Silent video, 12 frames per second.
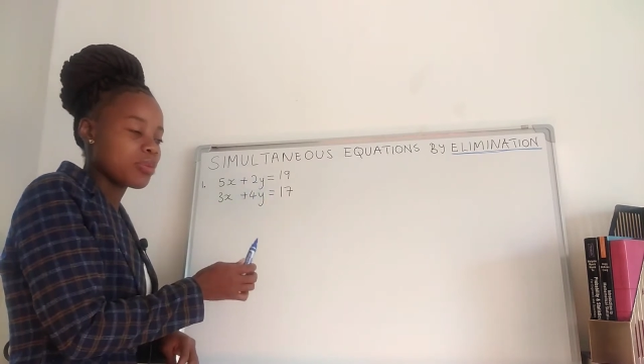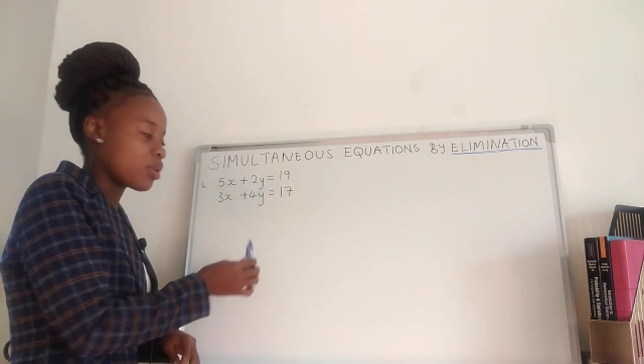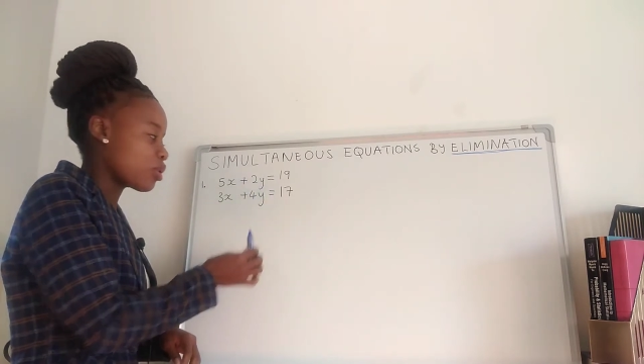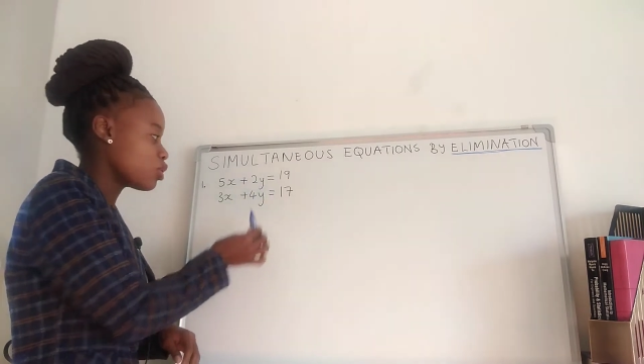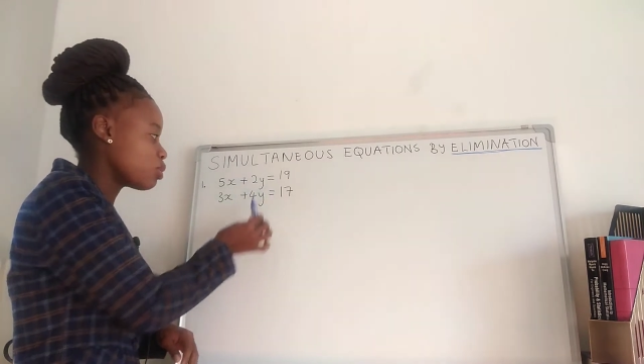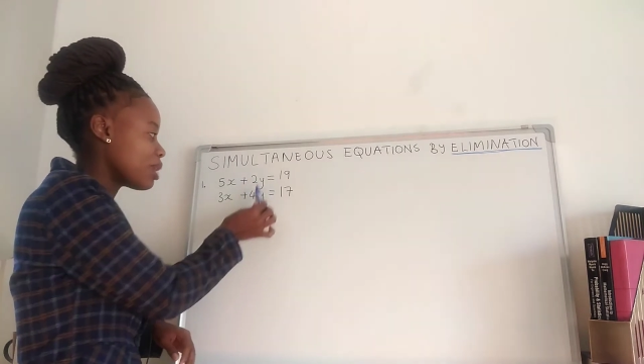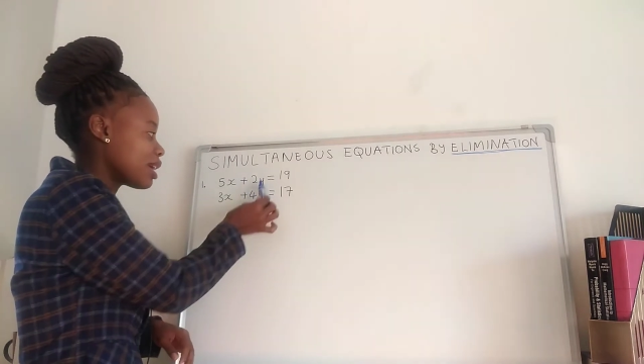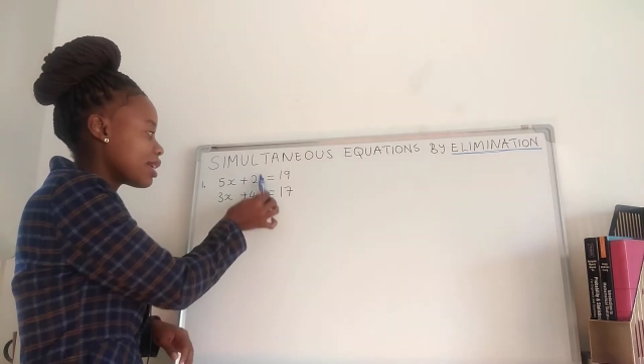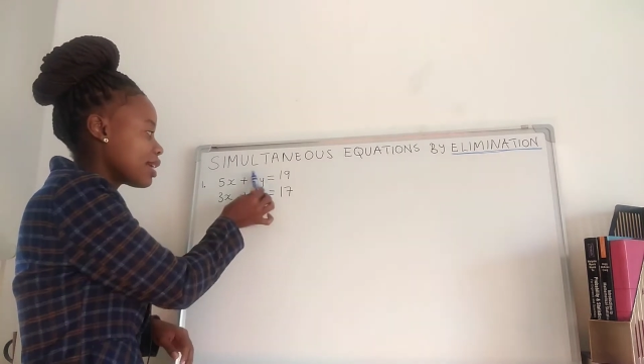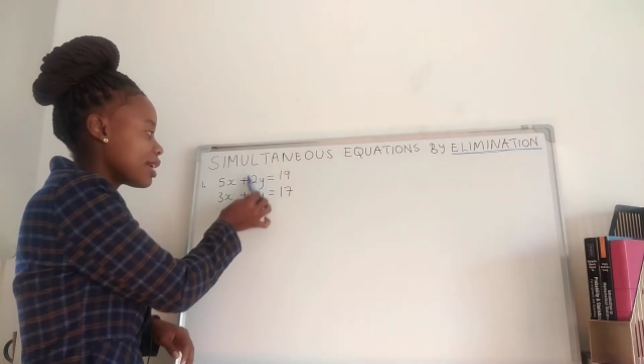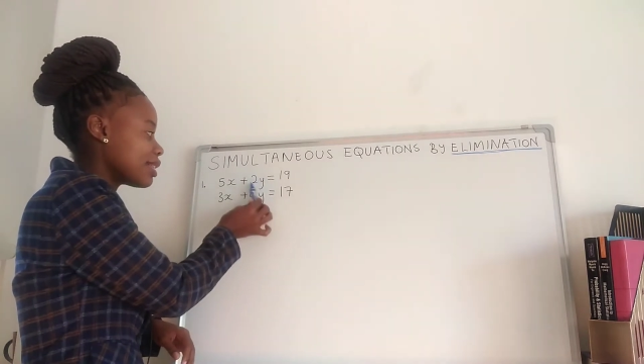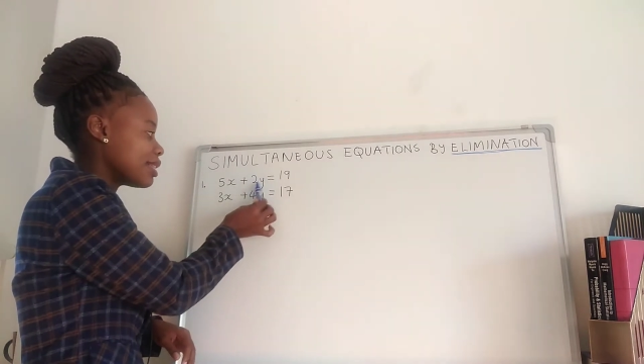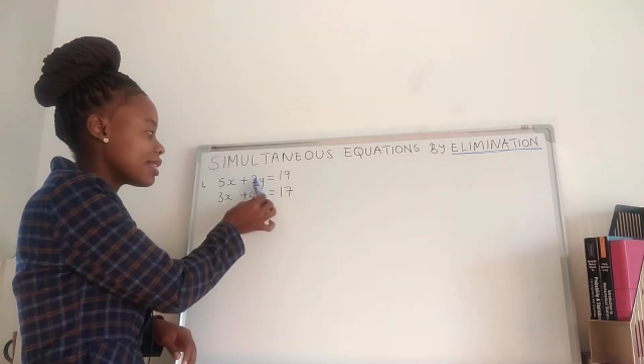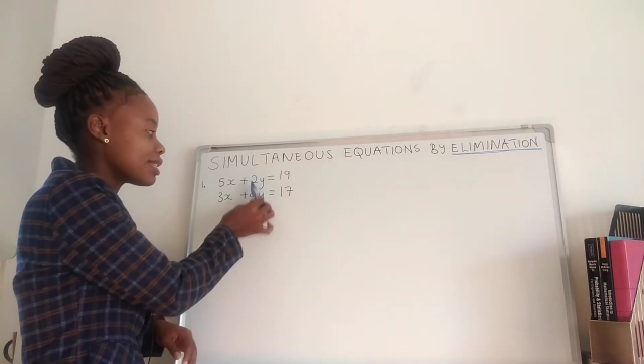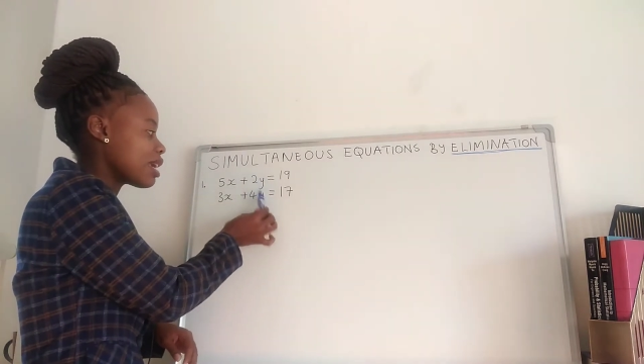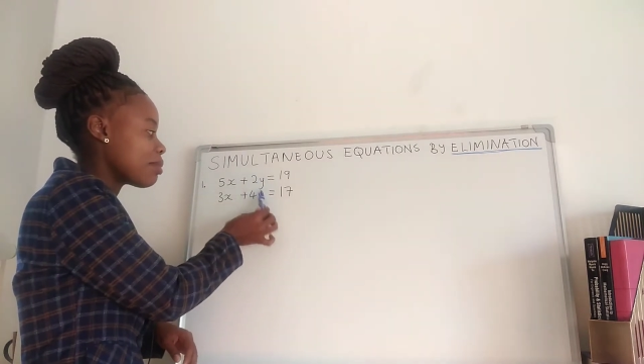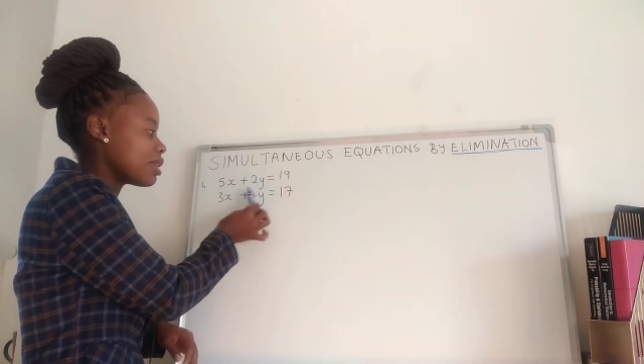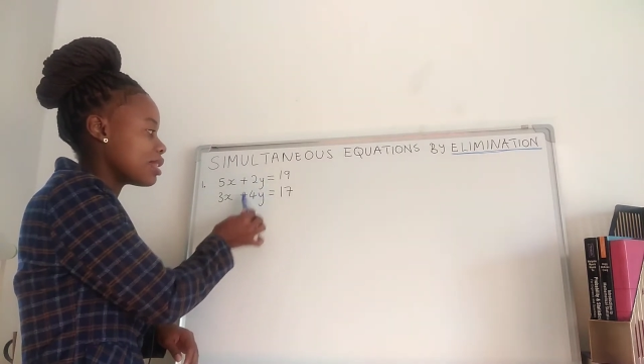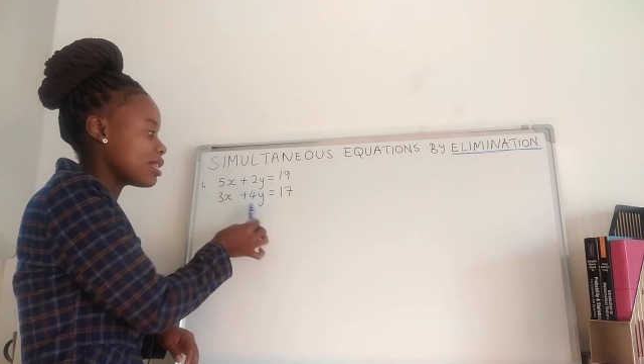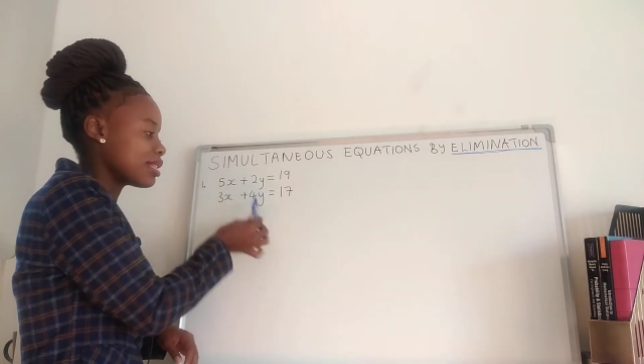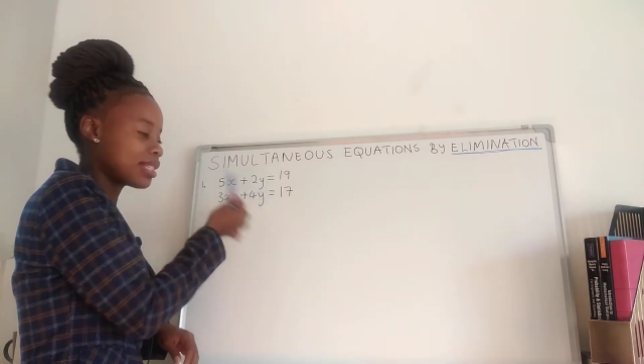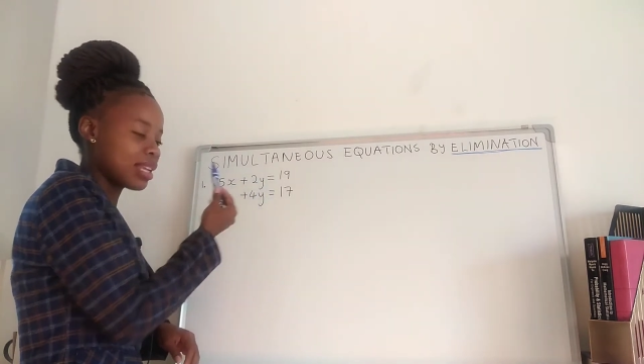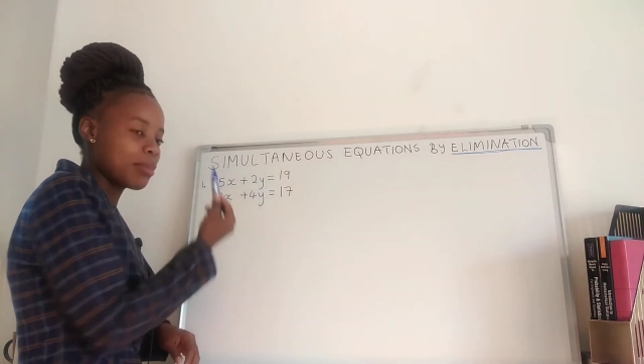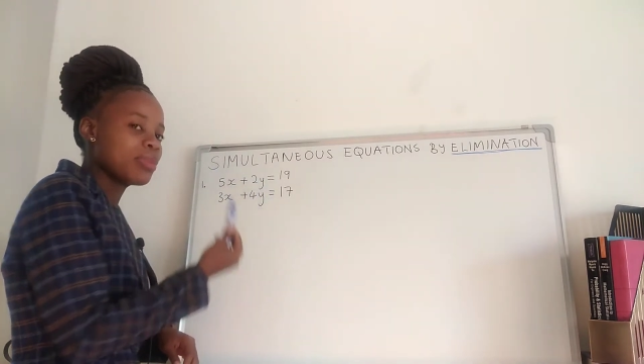We're going to make this term and
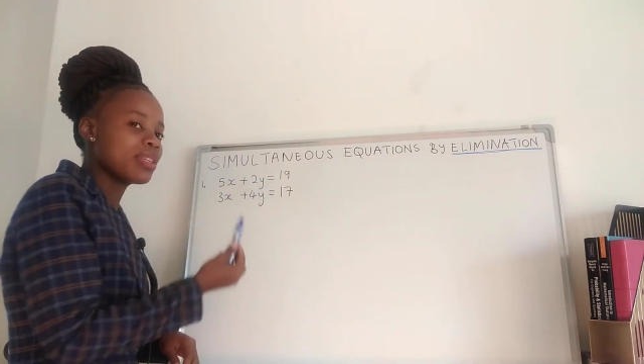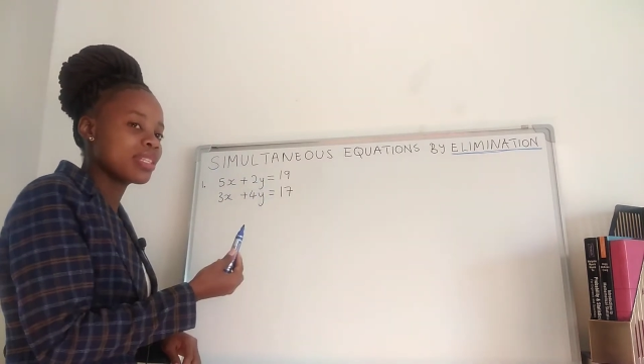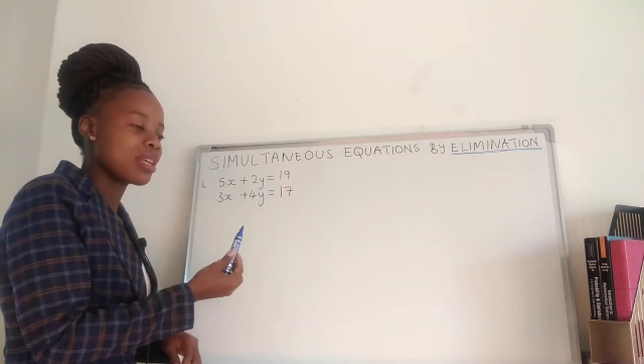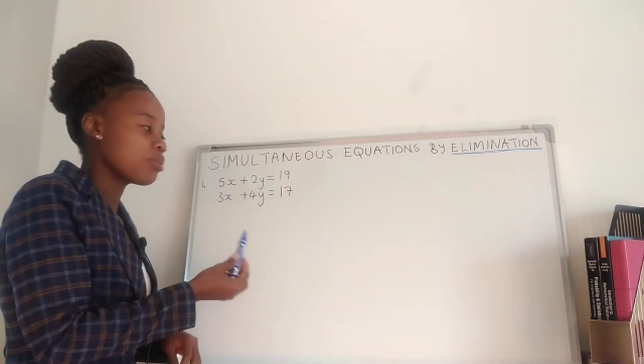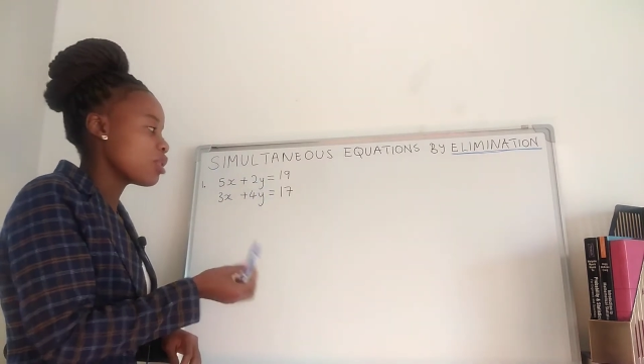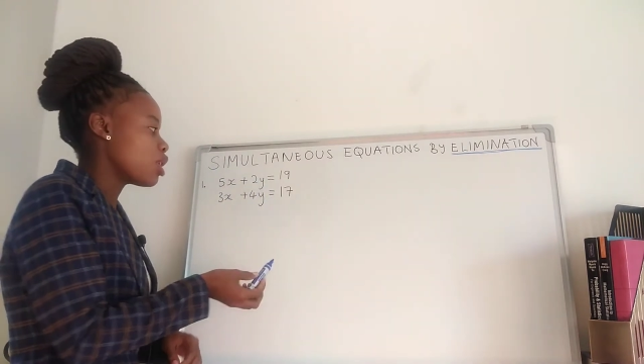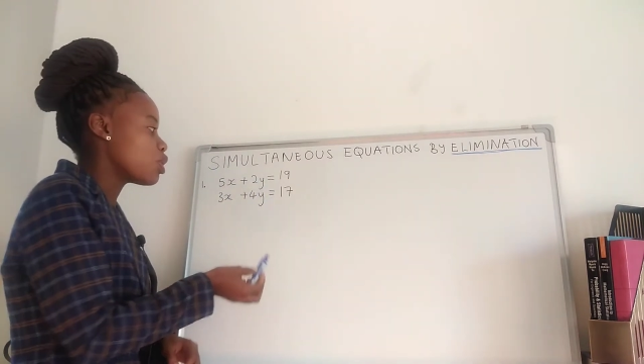this term the same.